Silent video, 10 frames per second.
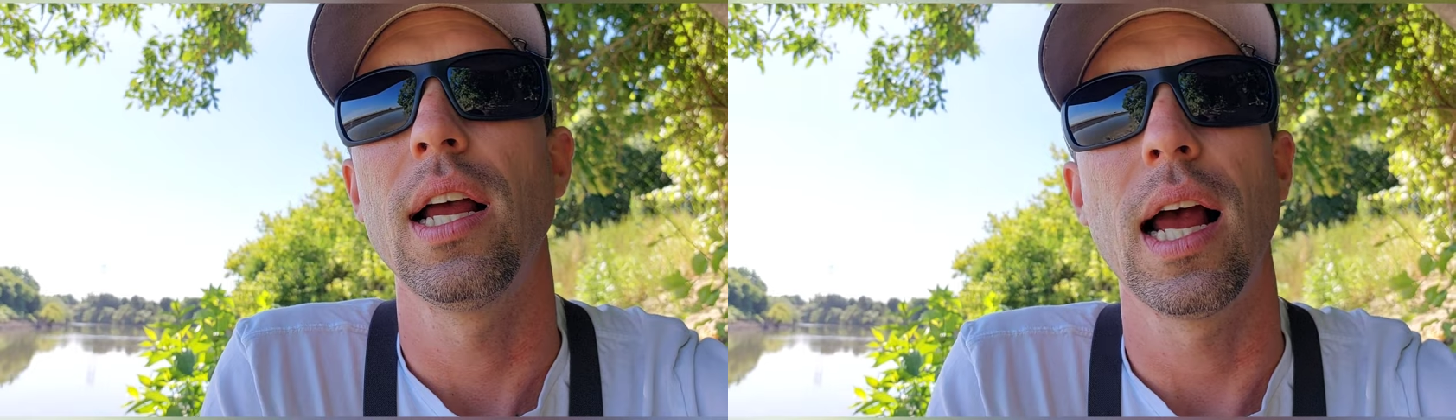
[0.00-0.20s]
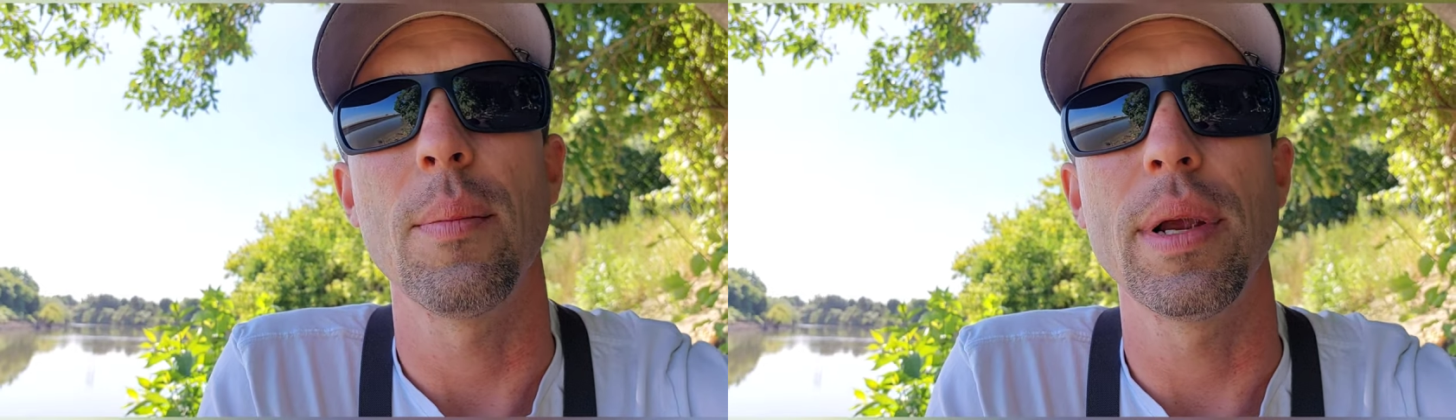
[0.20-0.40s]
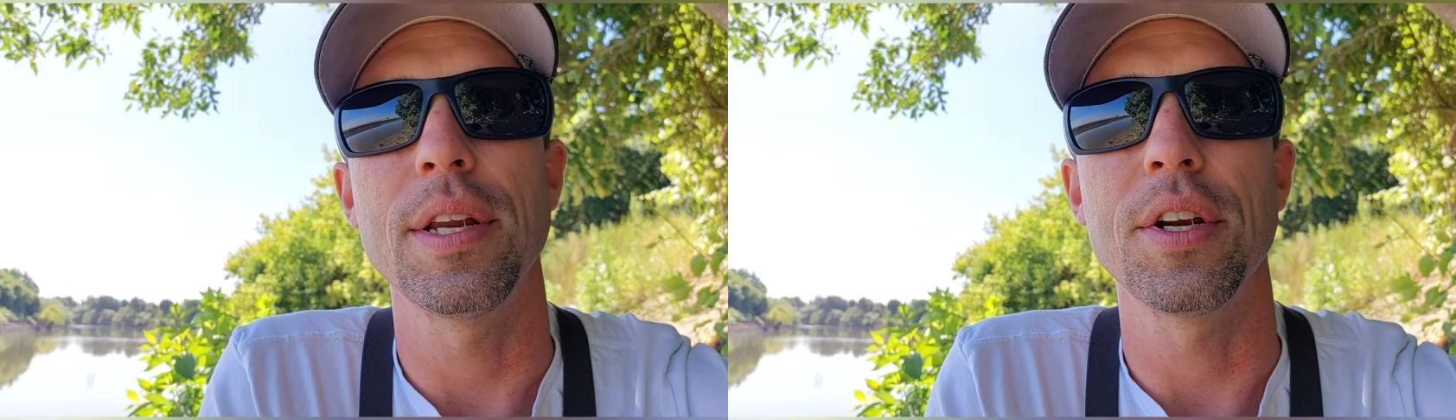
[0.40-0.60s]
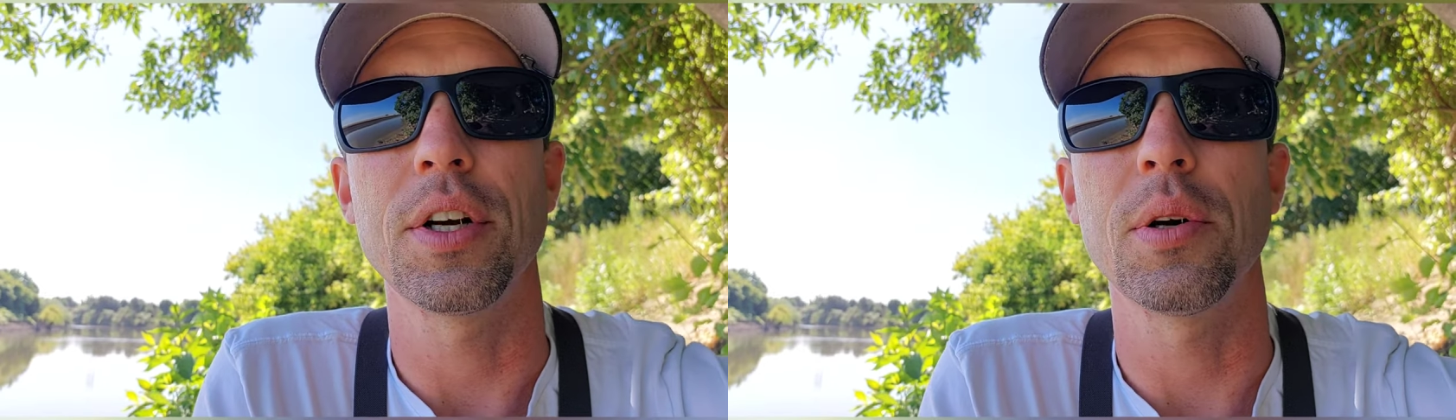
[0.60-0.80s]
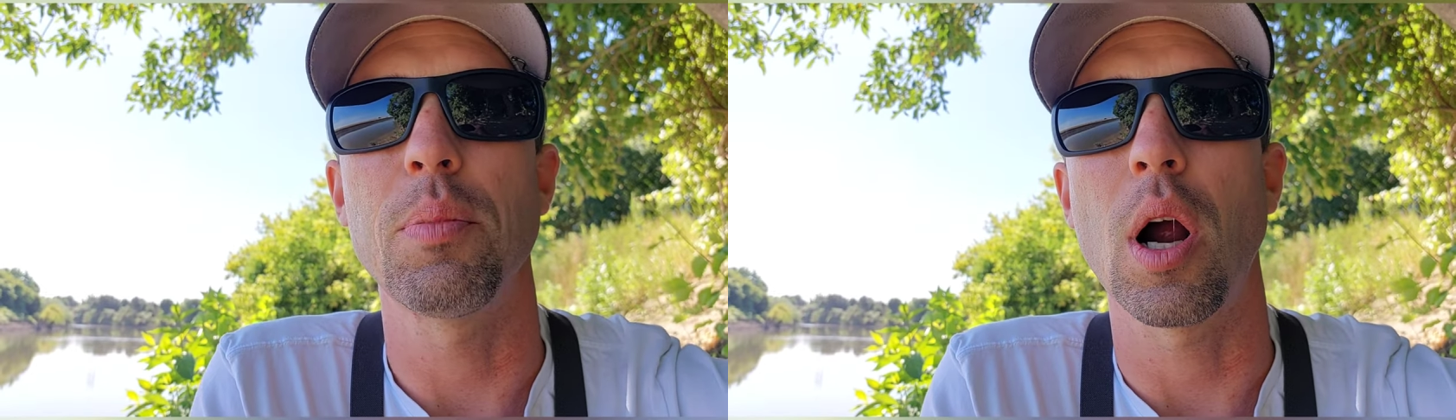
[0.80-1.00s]
I mean,
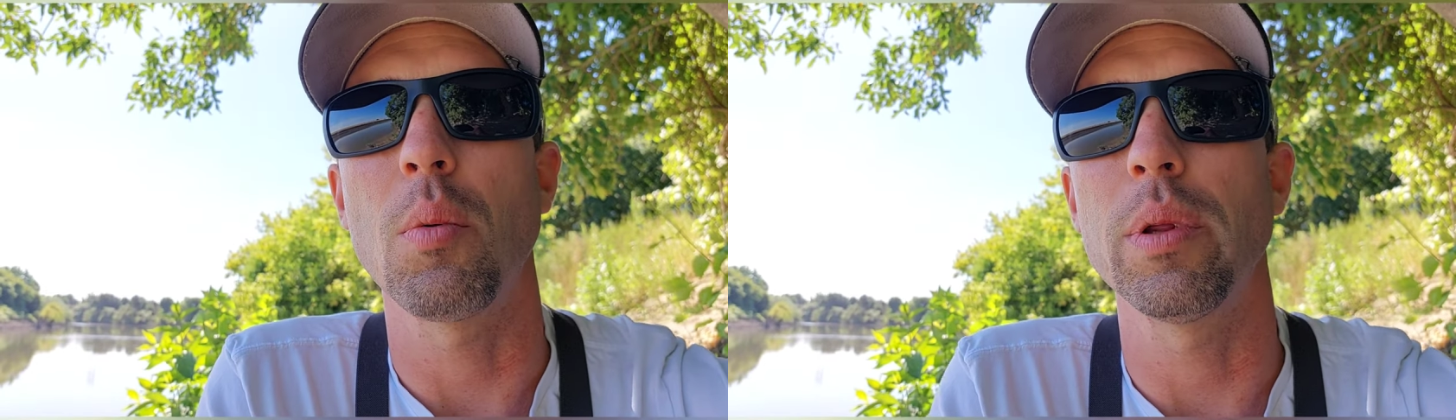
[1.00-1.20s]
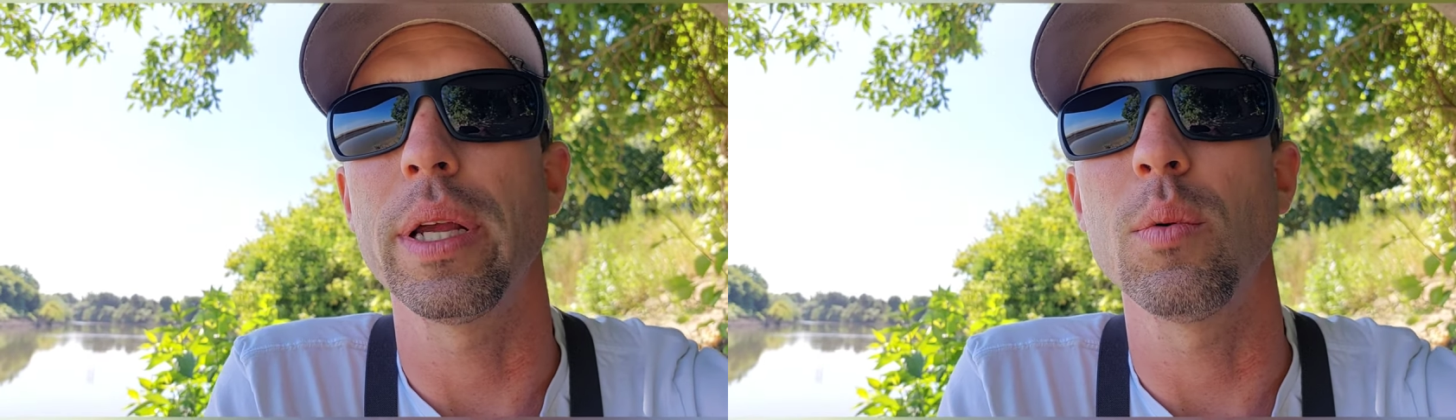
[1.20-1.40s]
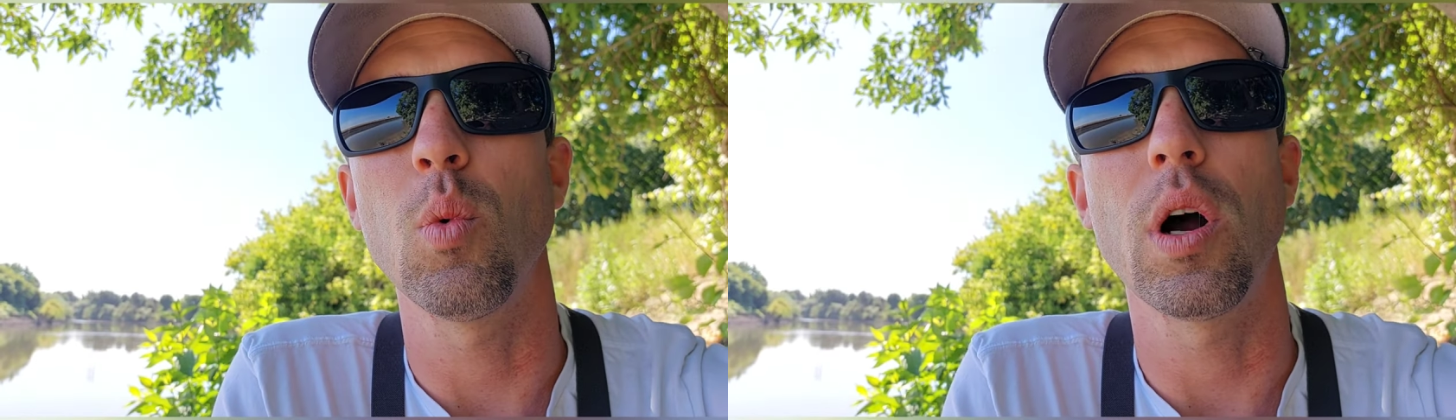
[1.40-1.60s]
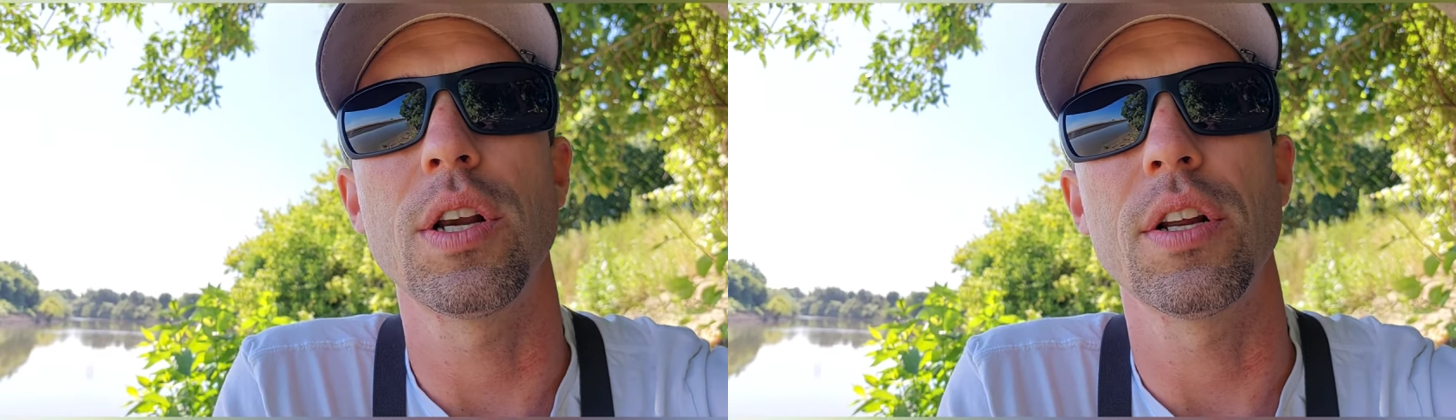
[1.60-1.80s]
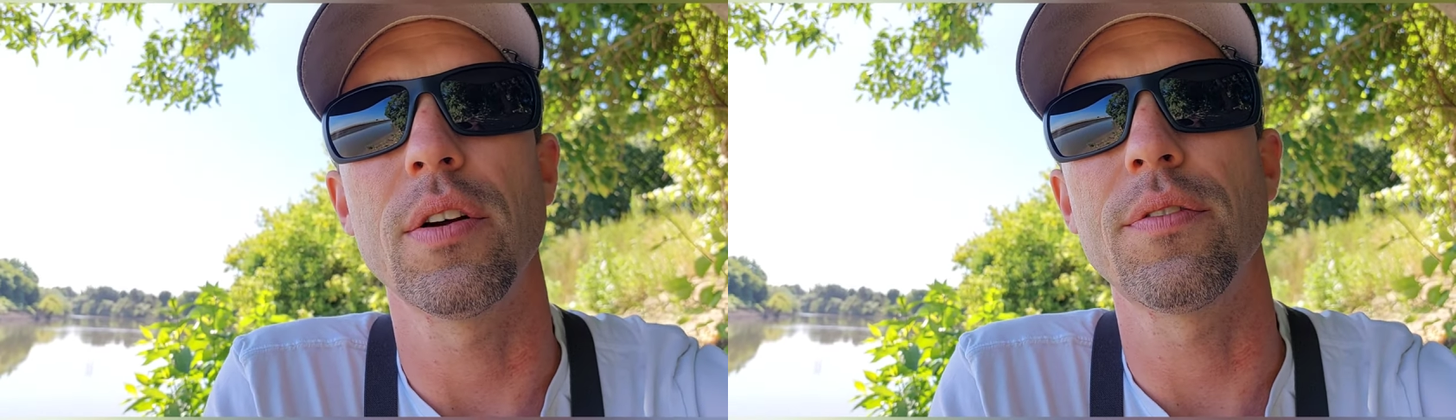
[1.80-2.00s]
you're probably
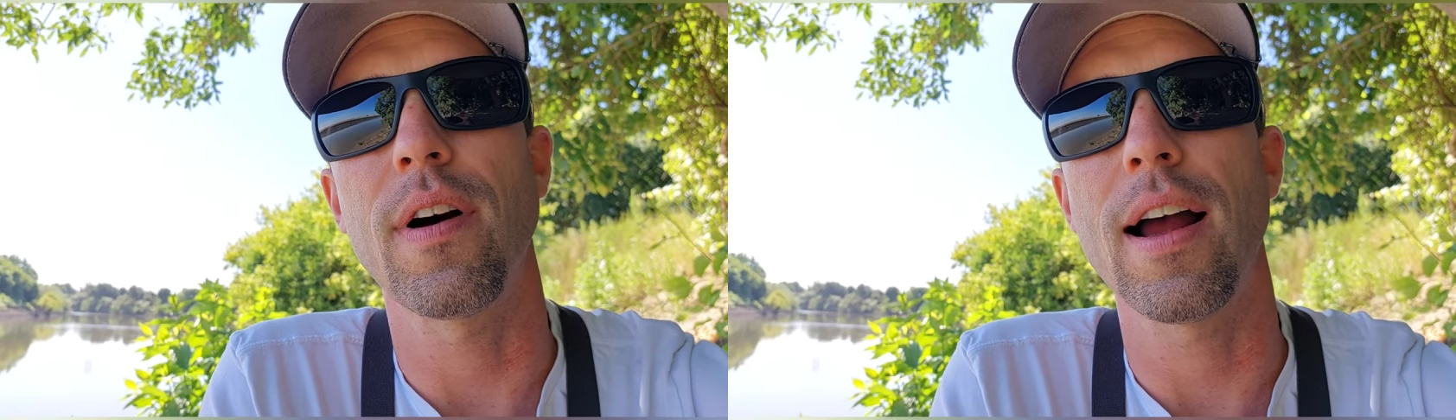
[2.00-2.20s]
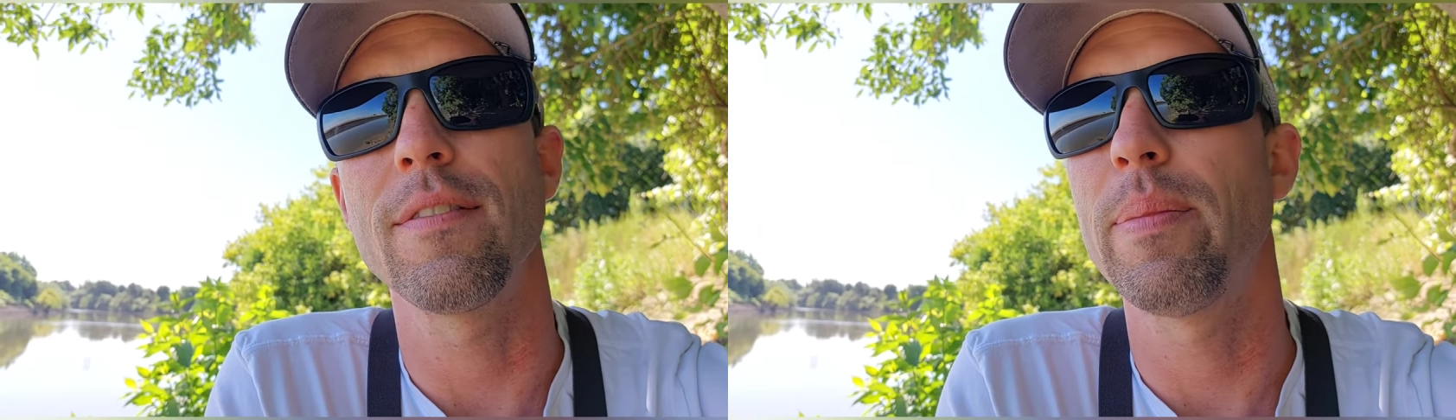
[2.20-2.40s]
one to five